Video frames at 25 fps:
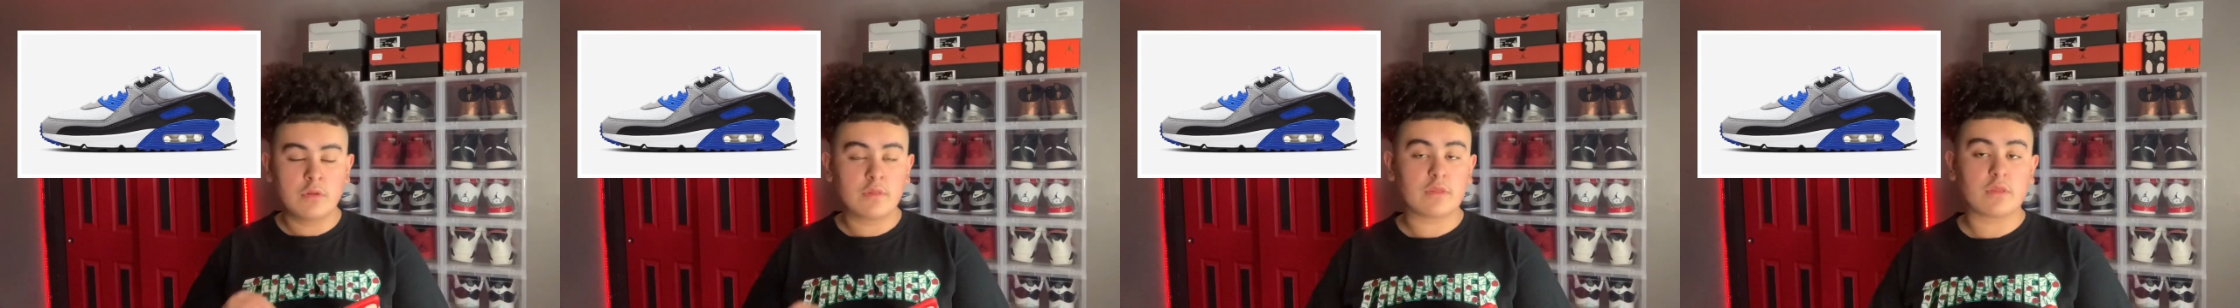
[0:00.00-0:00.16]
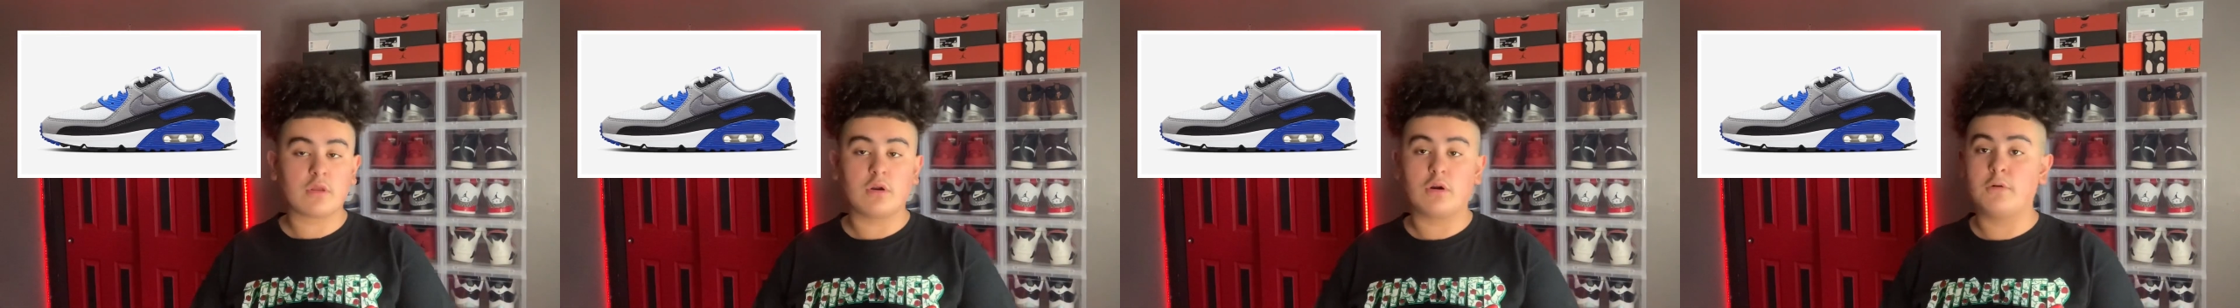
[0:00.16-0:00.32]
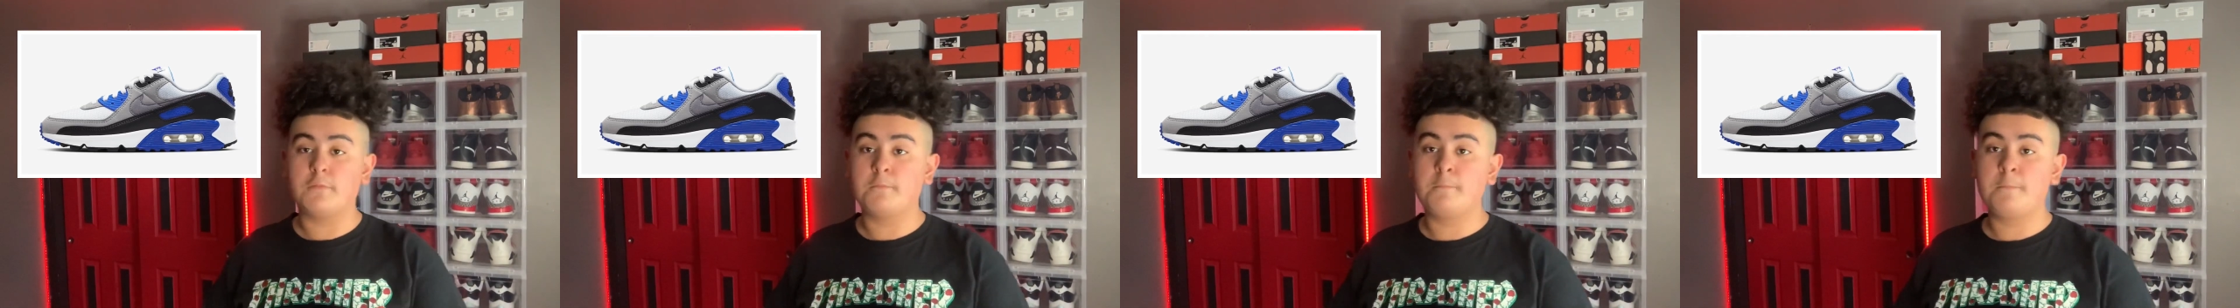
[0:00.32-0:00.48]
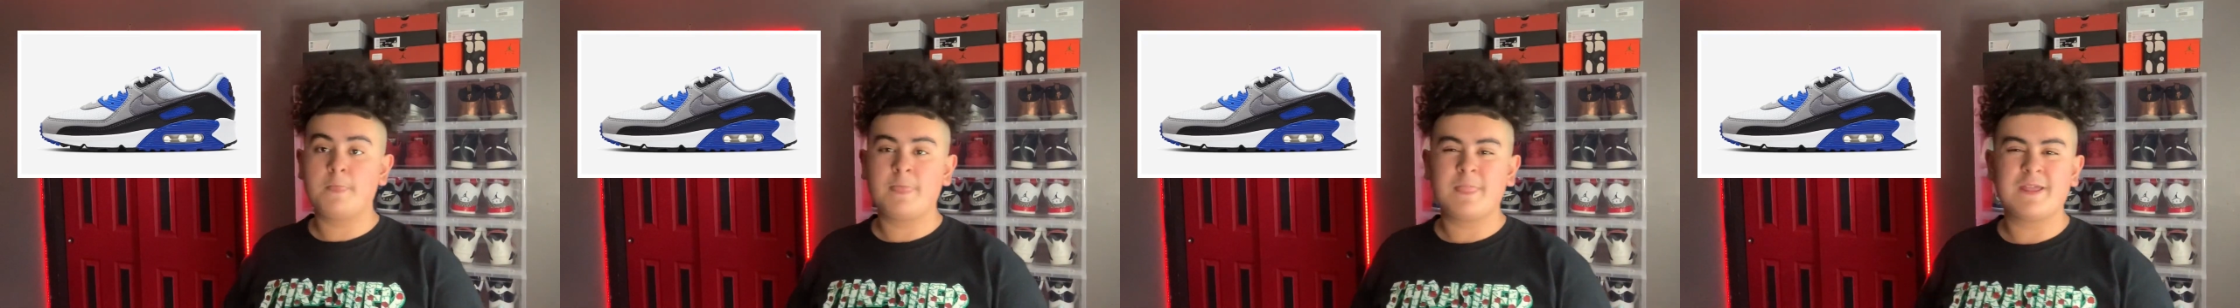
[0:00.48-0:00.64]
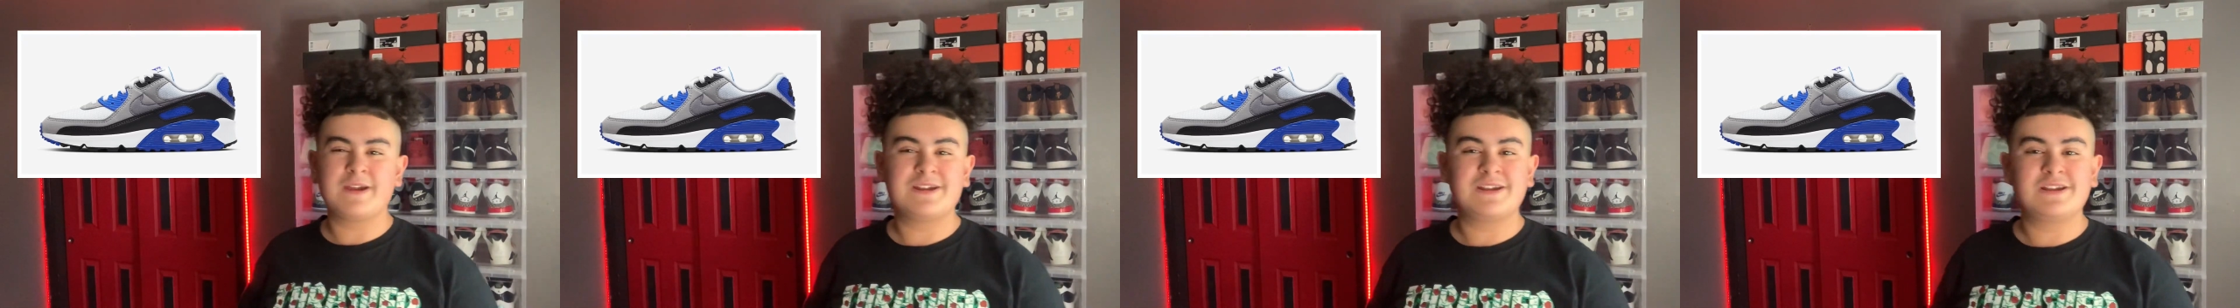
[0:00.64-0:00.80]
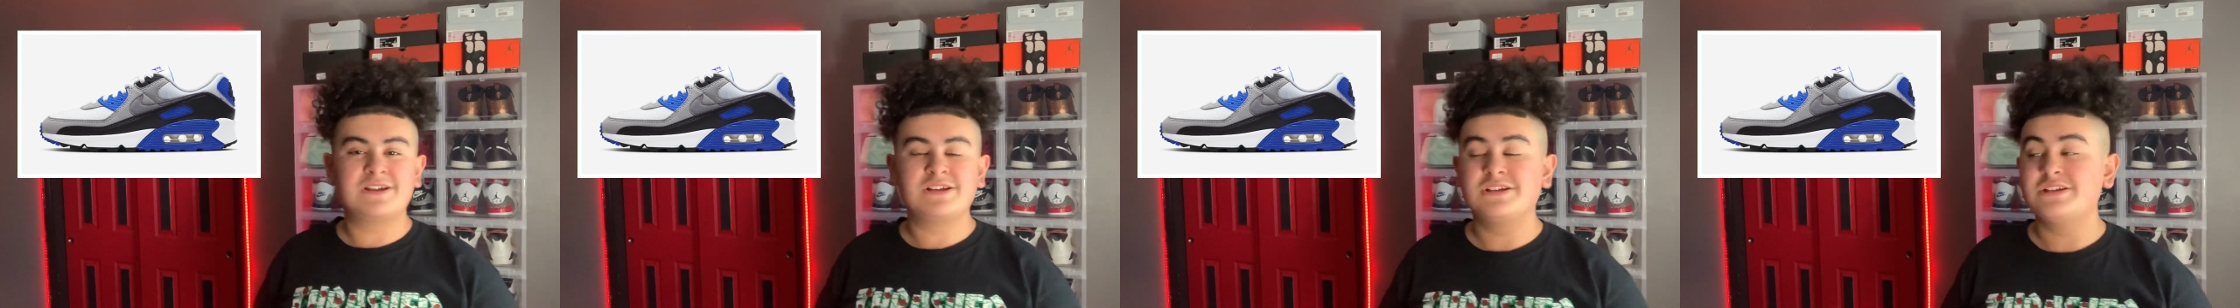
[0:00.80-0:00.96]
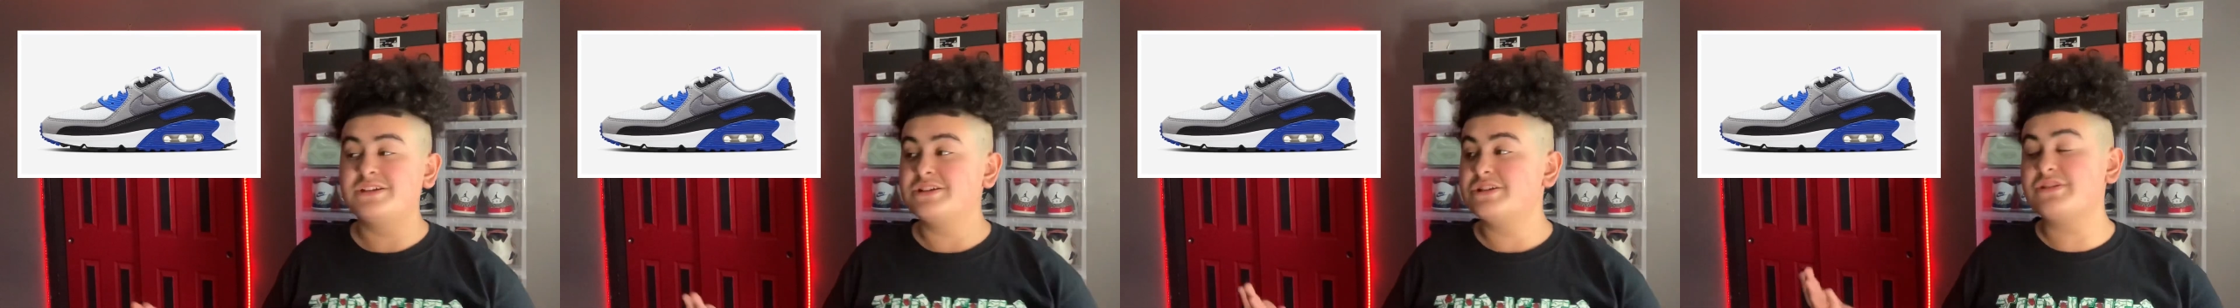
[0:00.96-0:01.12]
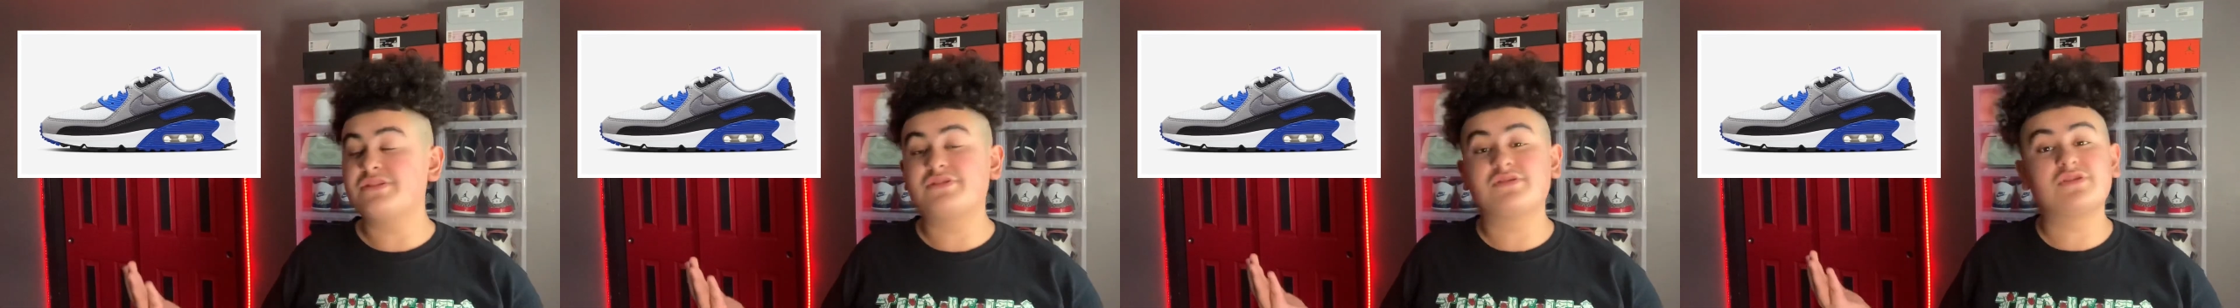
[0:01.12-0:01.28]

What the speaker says: So just